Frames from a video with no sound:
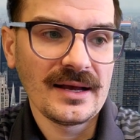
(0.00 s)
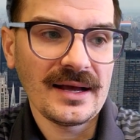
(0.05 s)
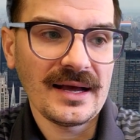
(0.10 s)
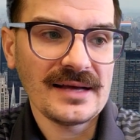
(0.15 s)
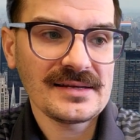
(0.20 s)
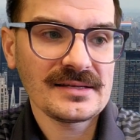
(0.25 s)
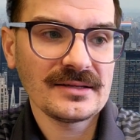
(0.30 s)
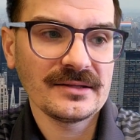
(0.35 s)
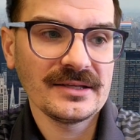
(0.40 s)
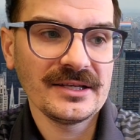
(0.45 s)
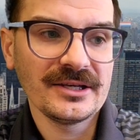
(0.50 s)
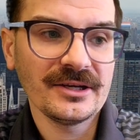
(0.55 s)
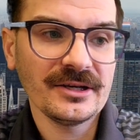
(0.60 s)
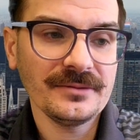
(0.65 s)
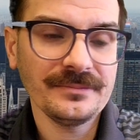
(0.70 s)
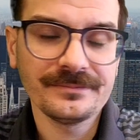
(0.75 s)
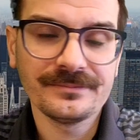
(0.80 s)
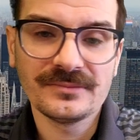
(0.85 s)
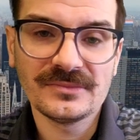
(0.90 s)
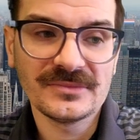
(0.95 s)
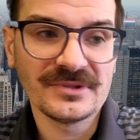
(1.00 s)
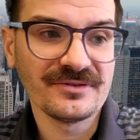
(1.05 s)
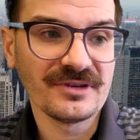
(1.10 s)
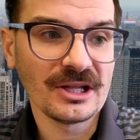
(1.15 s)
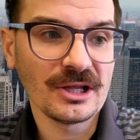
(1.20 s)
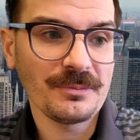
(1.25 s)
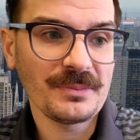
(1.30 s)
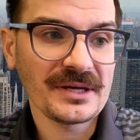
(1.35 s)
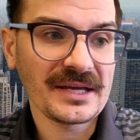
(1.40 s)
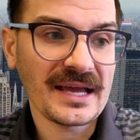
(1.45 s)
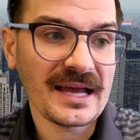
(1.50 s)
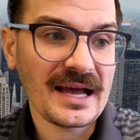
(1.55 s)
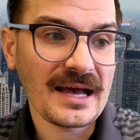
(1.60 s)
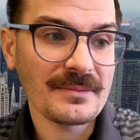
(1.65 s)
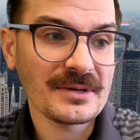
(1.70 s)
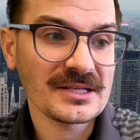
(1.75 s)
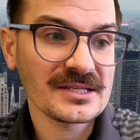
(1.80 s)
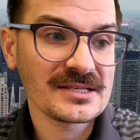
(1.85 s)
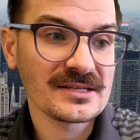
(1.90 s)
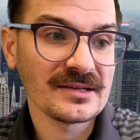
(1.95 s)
As a leader, developing habits